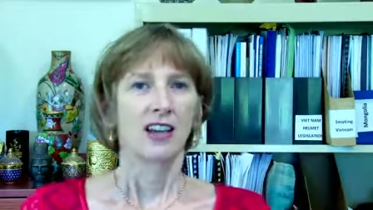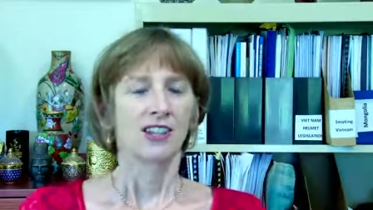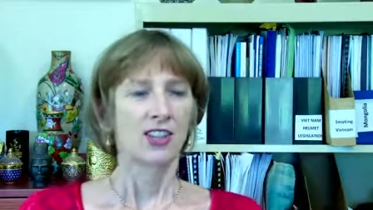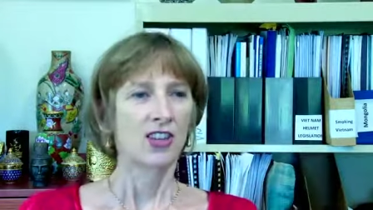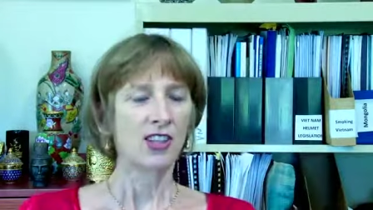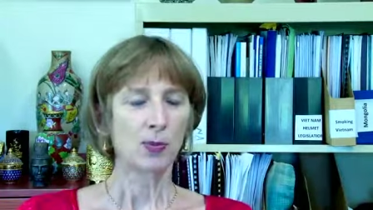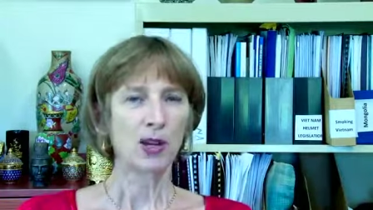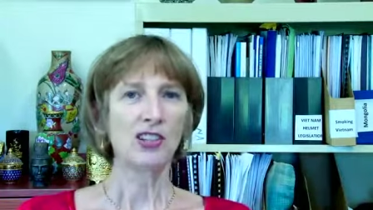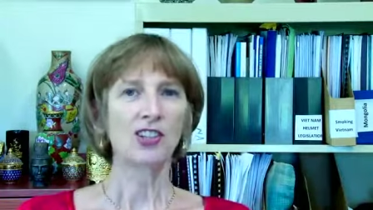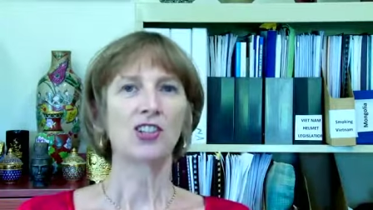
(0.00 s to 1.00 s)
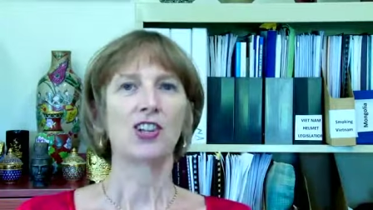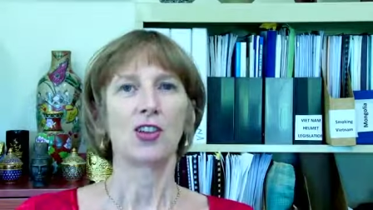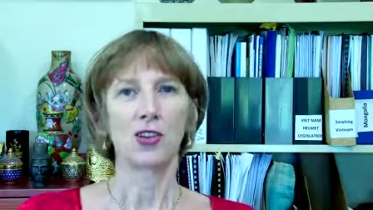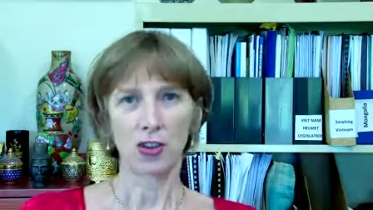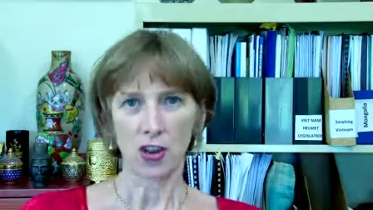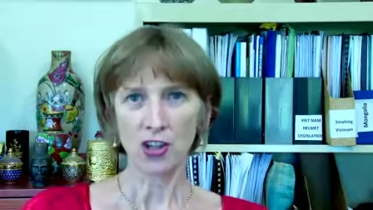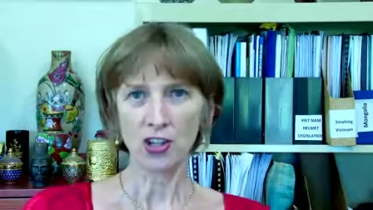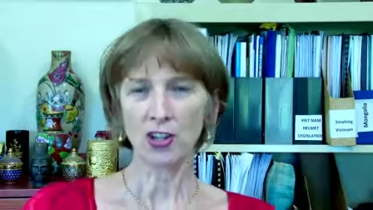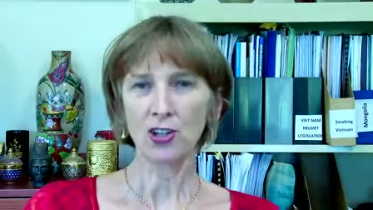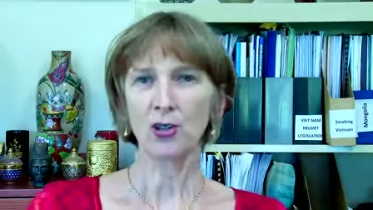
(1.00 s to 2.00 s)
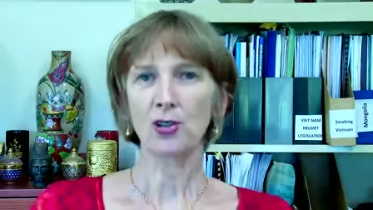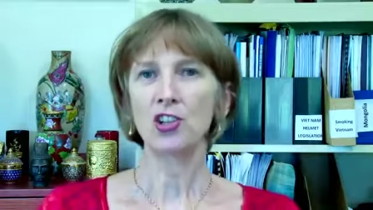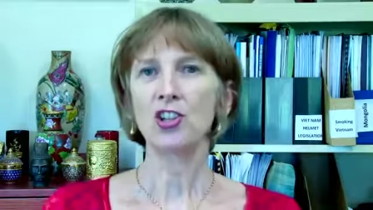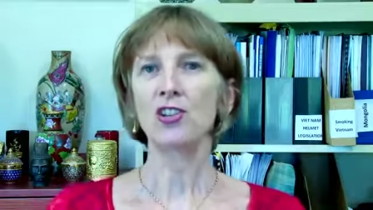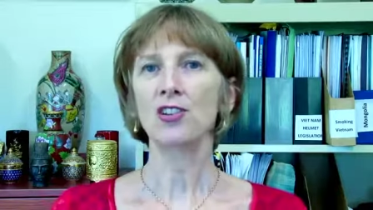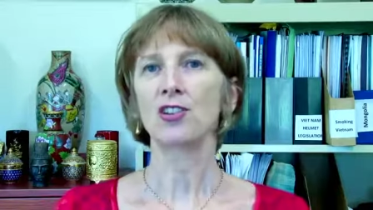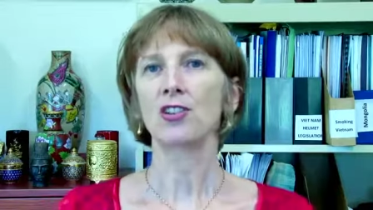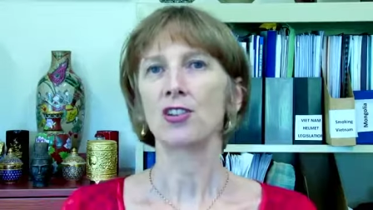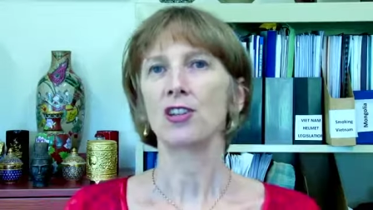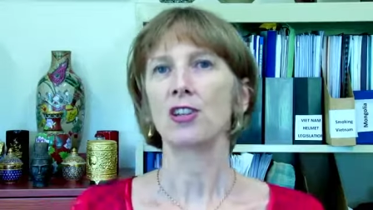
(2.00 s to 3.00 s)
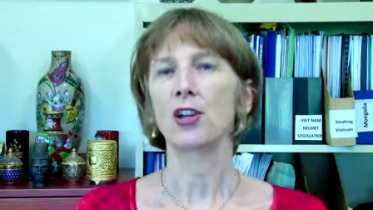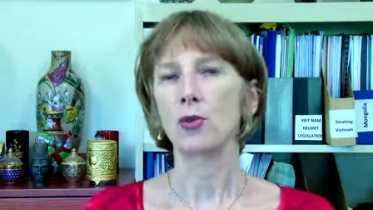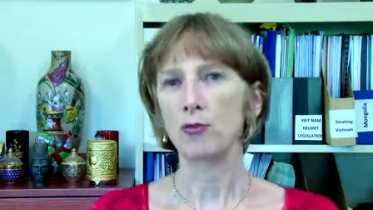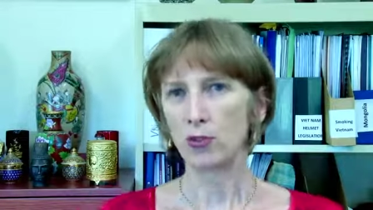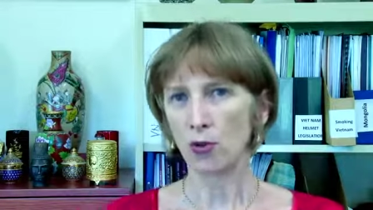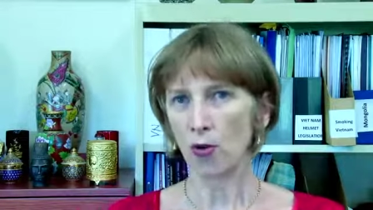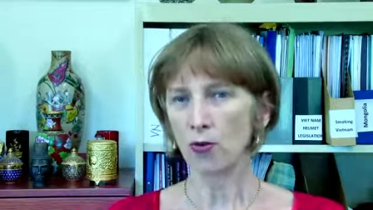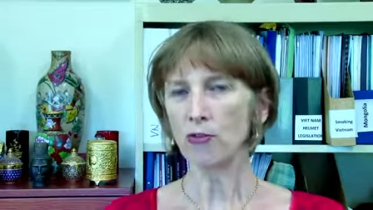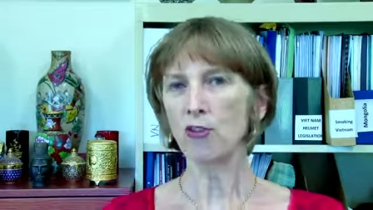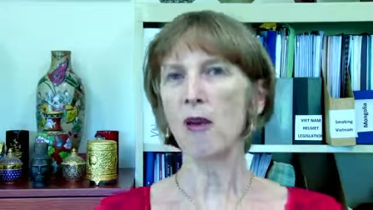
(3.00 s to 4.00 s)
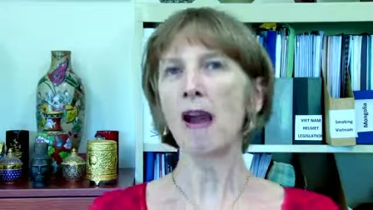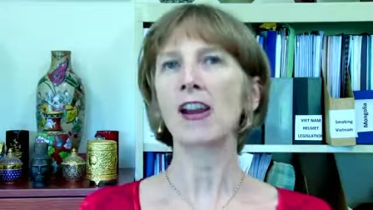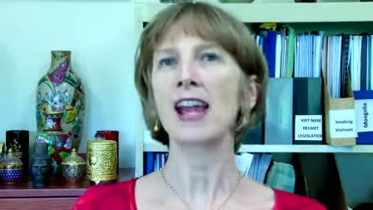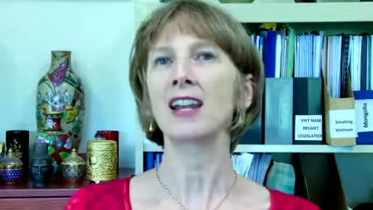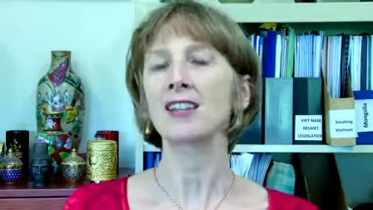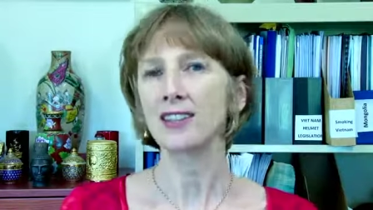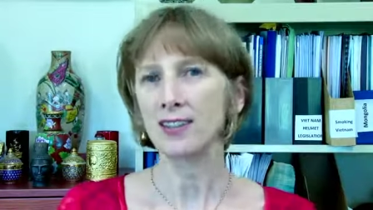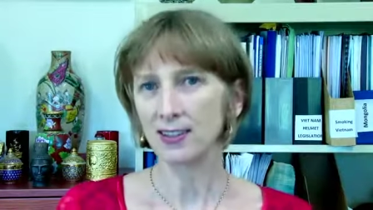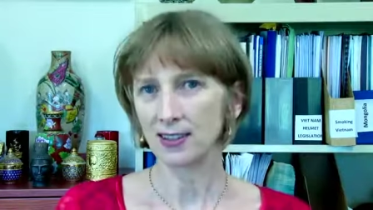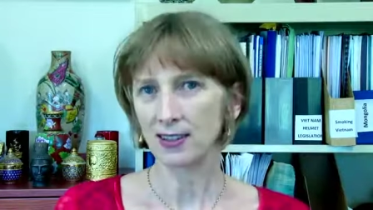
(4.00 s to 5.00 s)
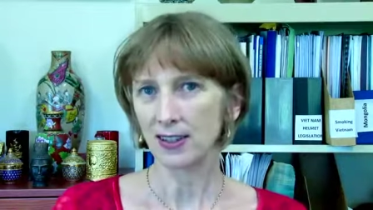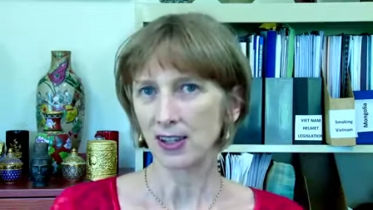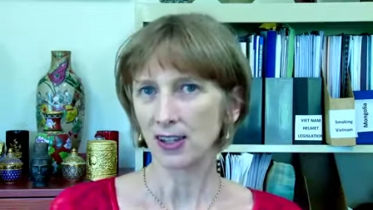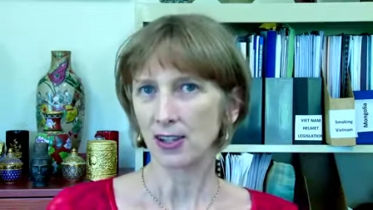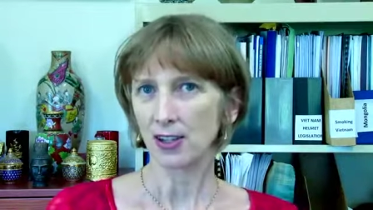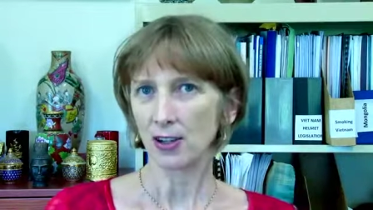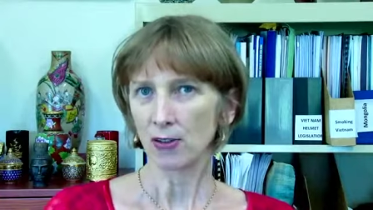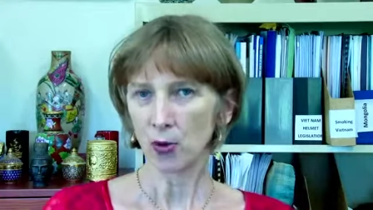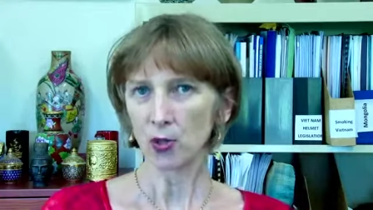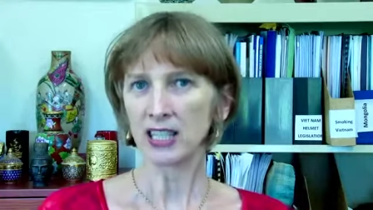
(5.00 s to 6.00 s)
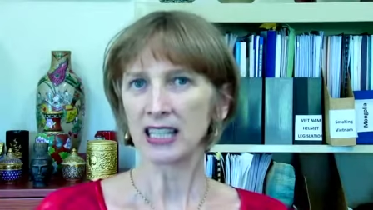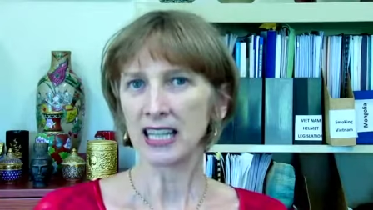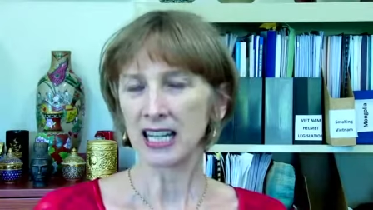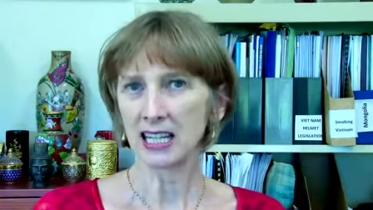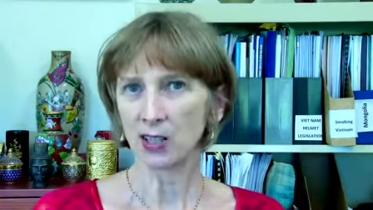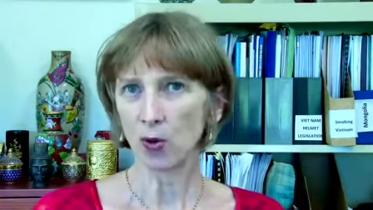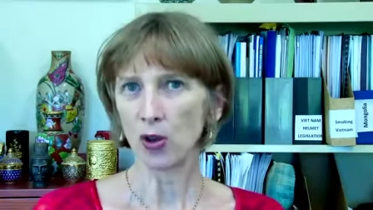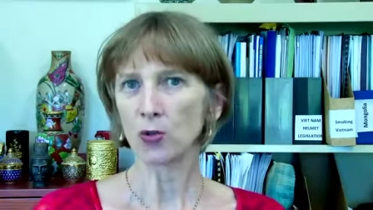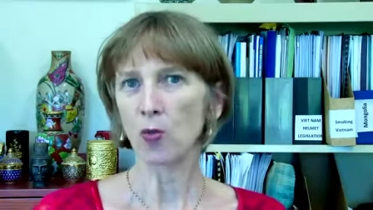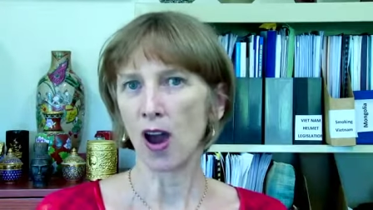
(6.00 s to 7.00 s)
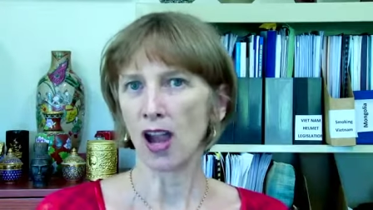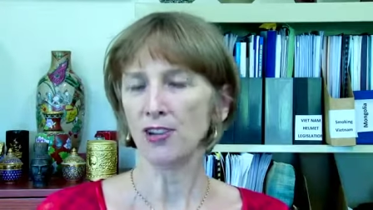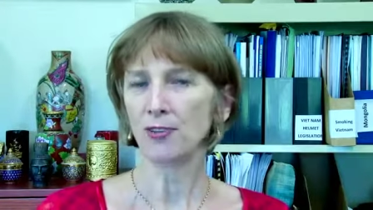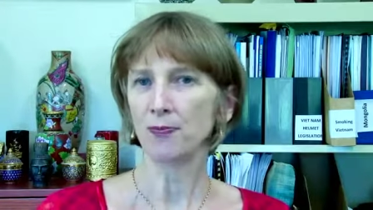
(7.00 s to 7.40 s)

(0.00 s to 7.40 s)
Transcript: So this brings us to the third conclusion that we've drawn from our analysis of all the studies worldwide,